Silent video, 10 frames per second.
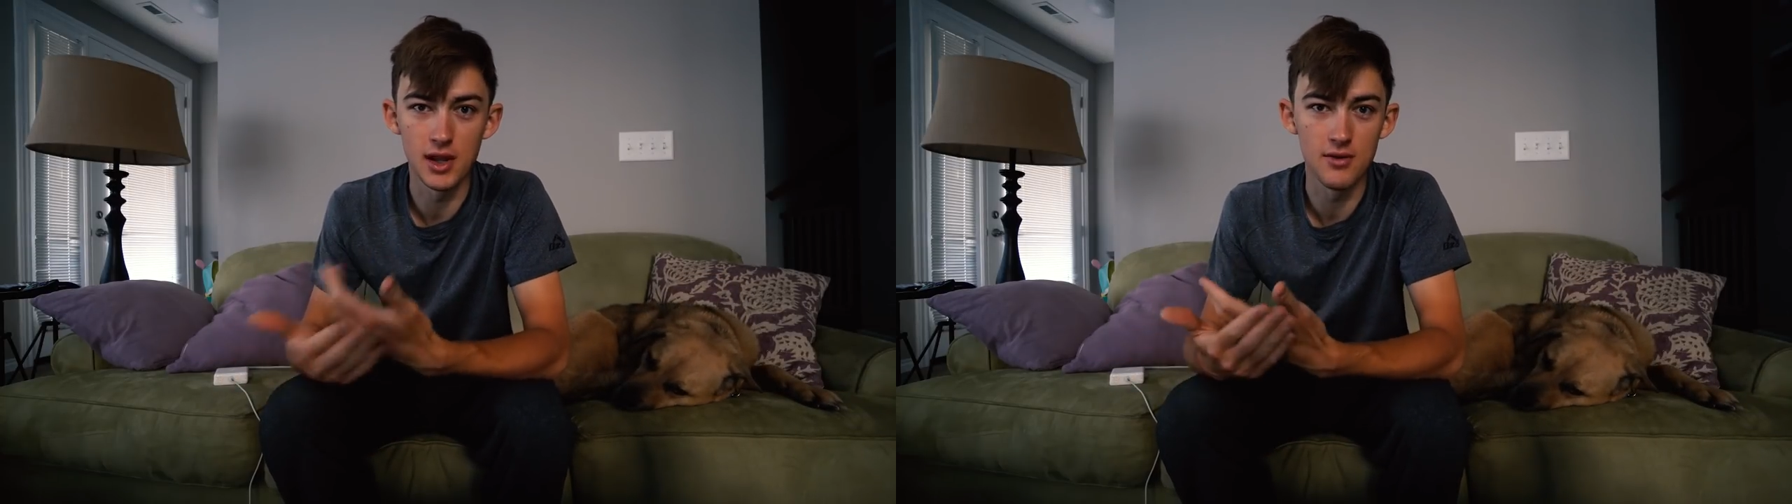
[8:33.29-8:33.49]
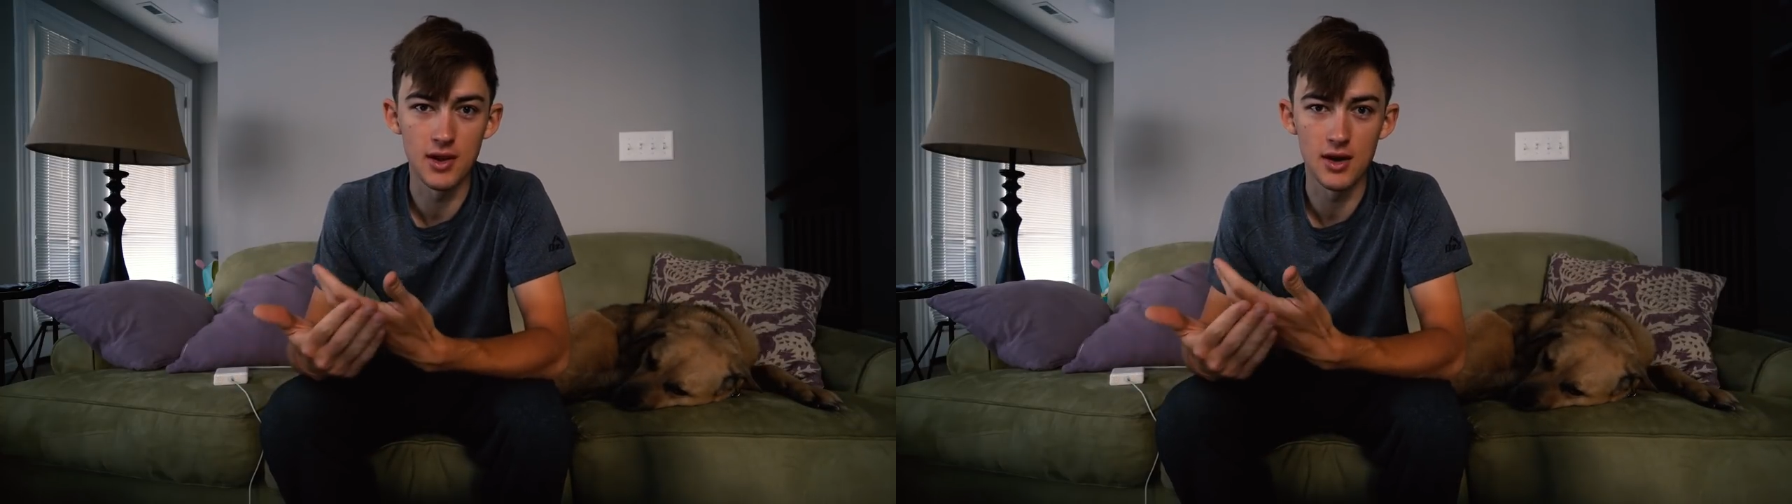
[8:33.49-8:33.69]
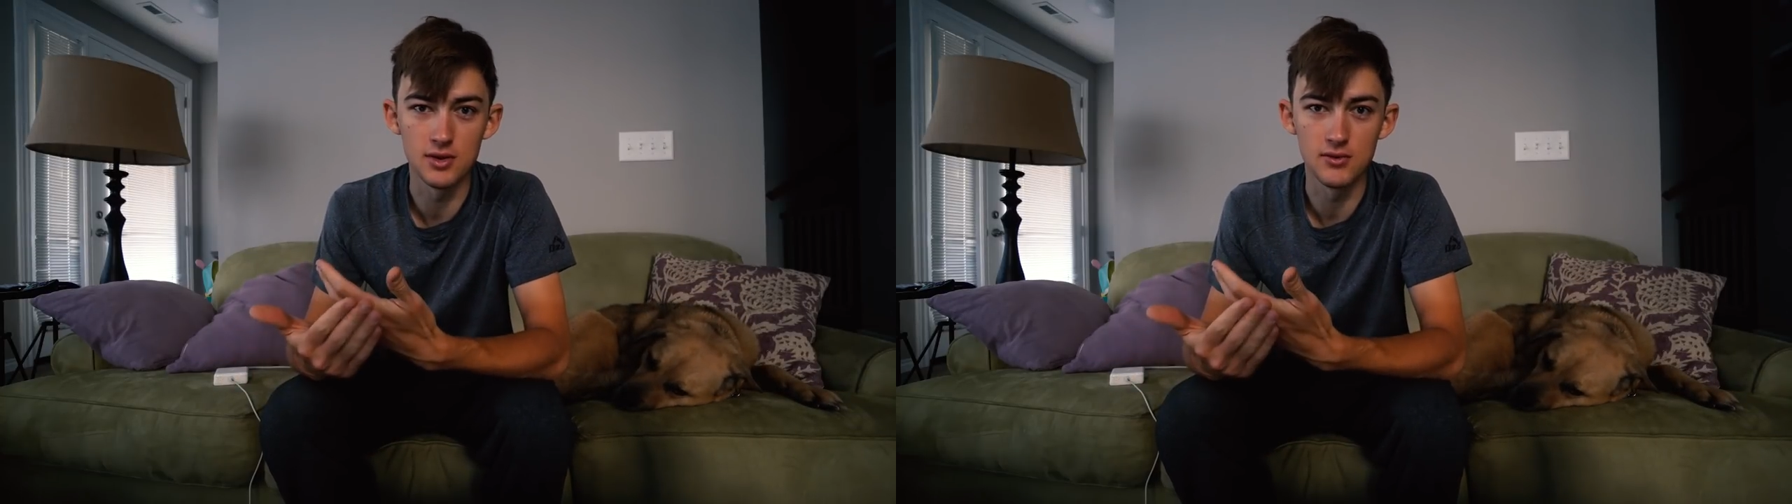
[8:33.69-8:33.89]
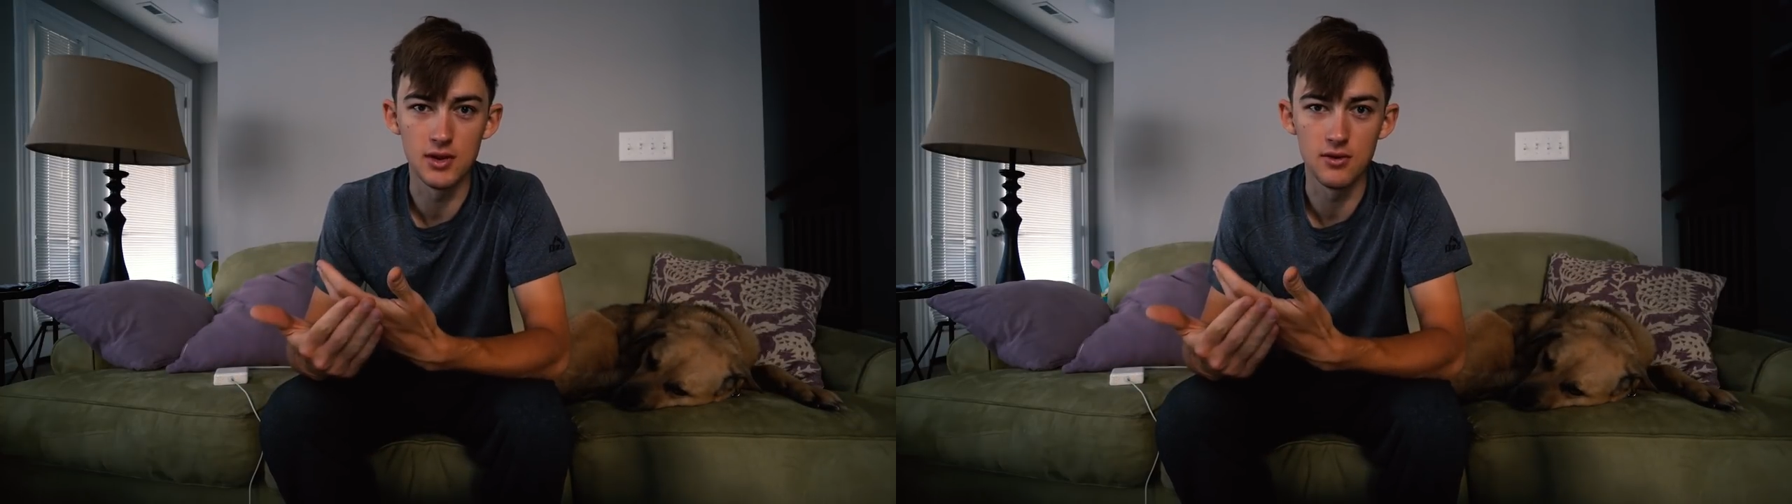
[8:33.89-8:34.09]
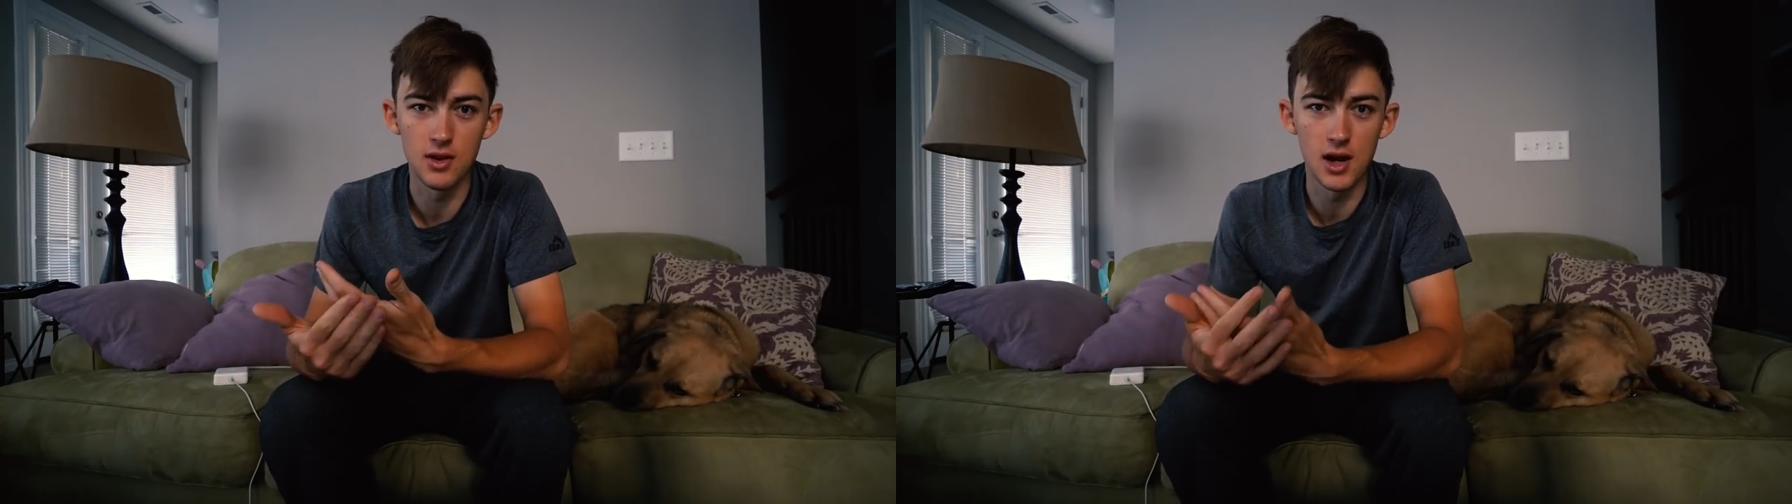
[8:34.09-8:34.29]
11,000
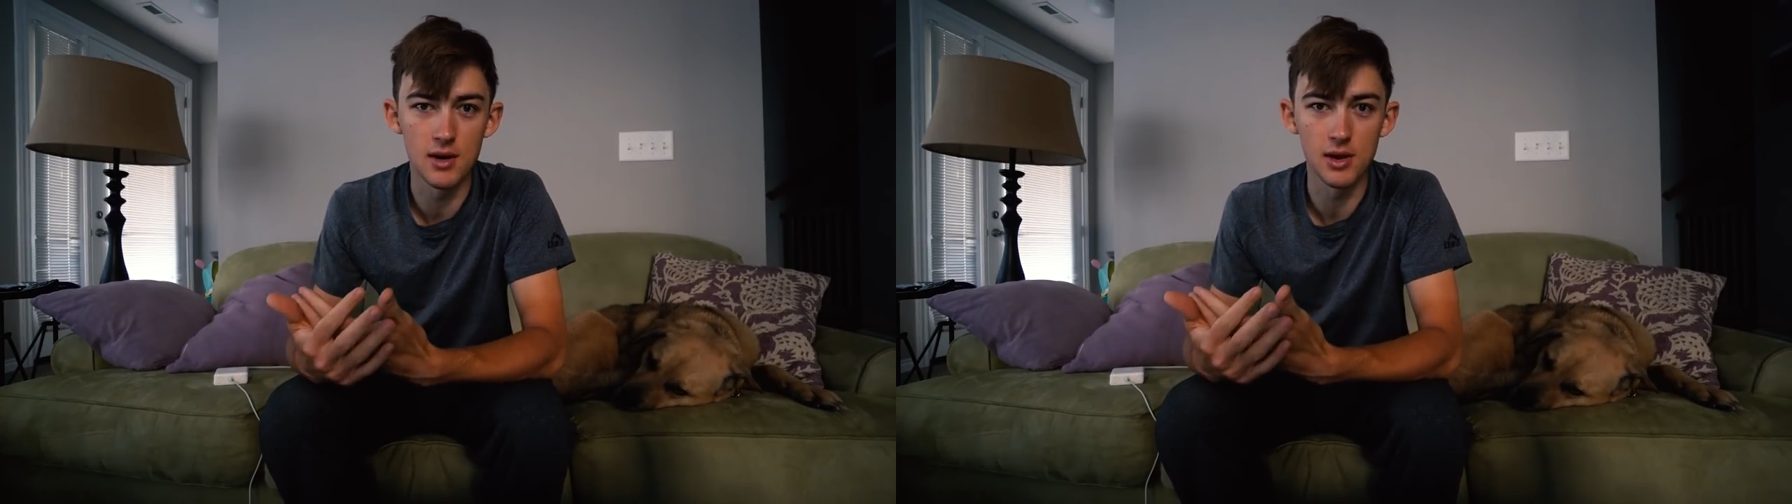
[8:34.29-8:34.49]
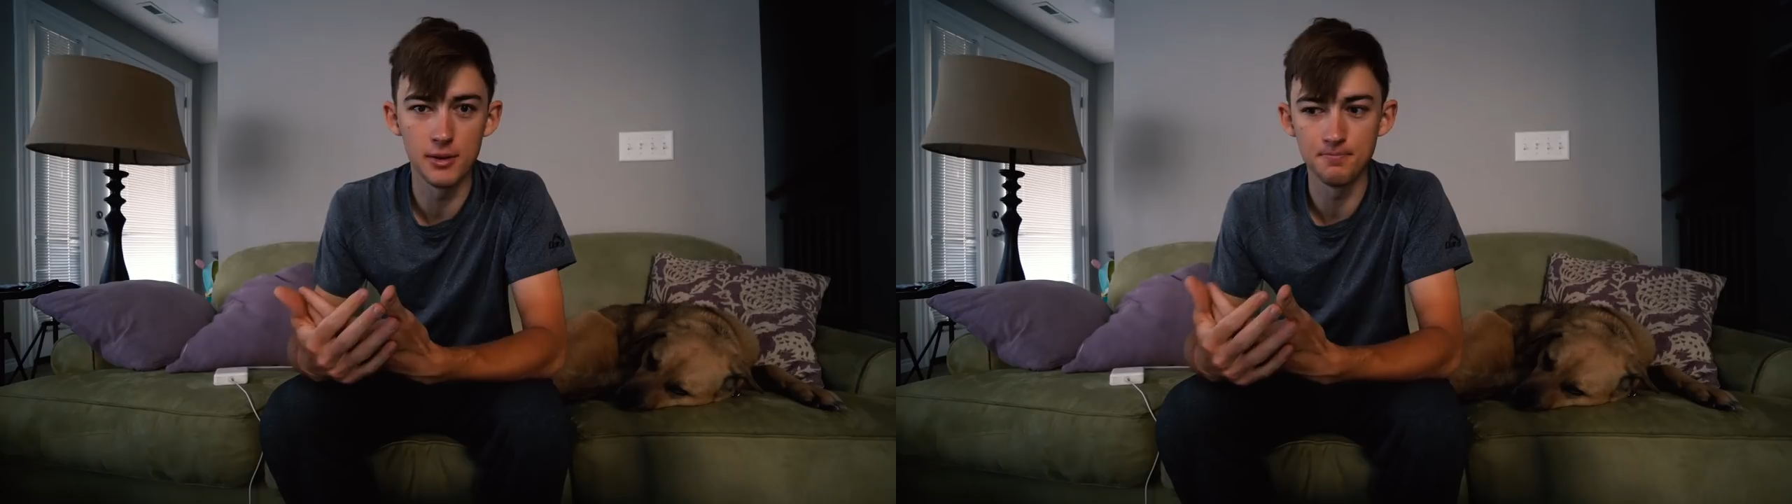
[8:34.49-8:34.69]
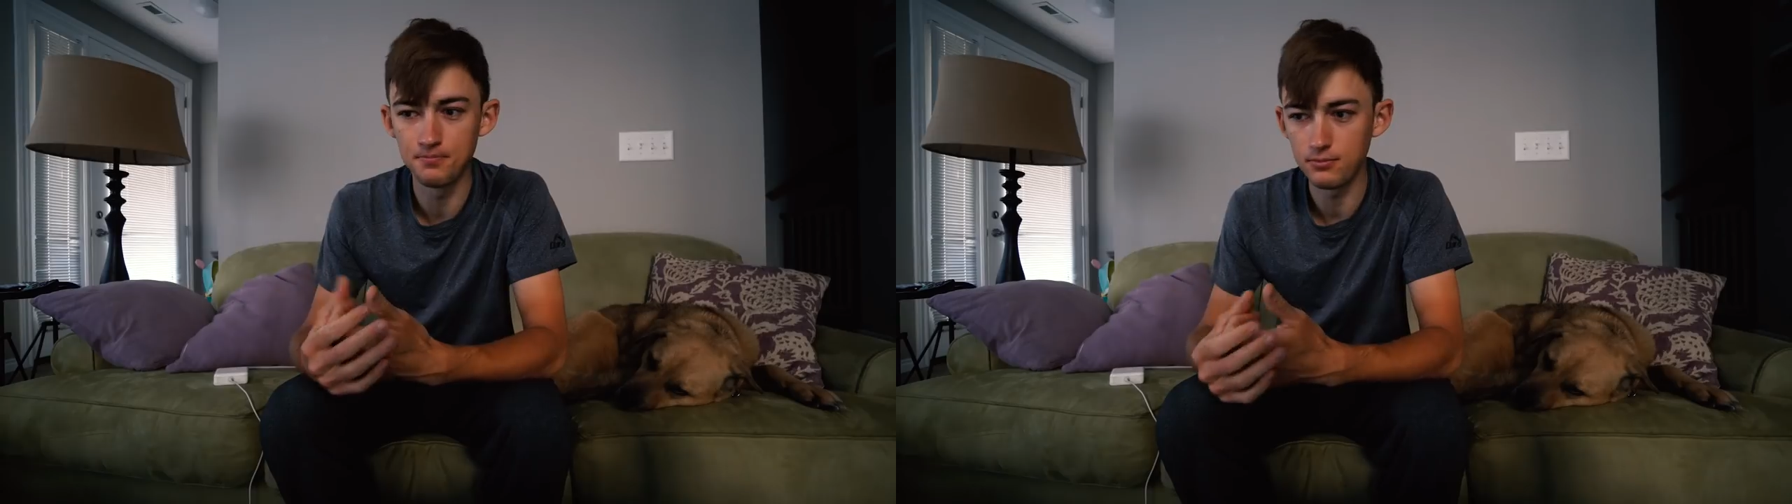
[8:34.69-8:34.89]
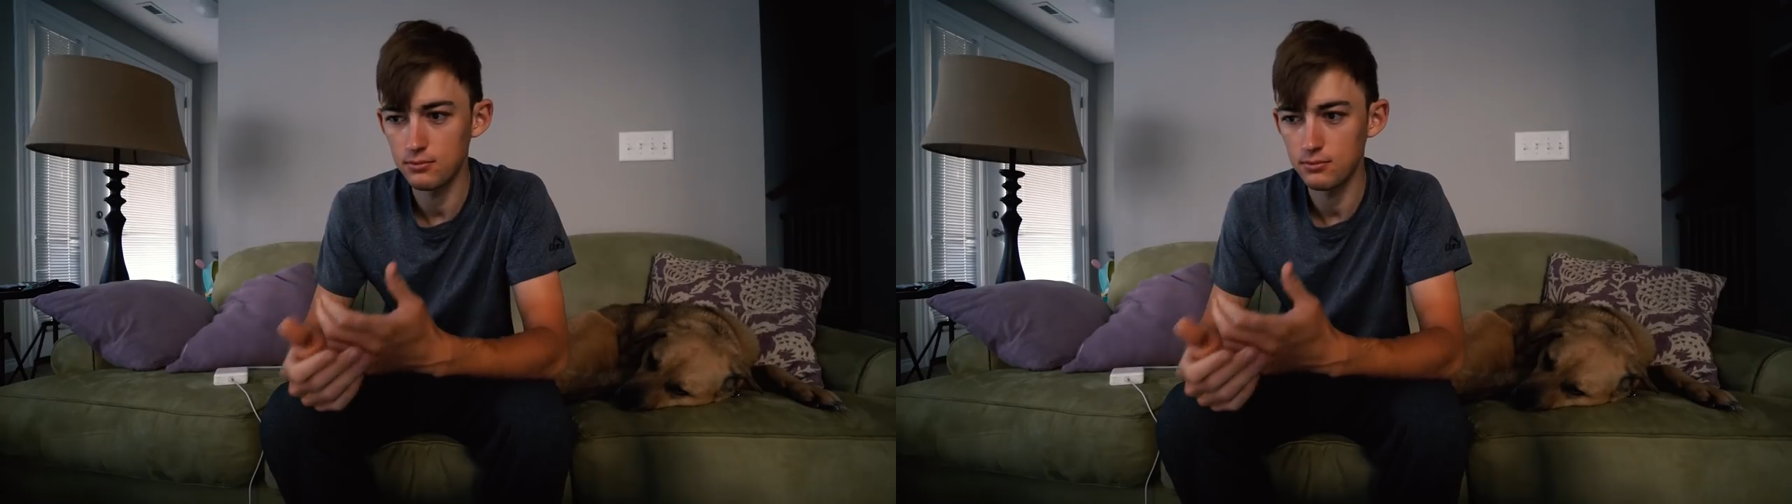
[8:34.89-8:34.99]
feet of climbing,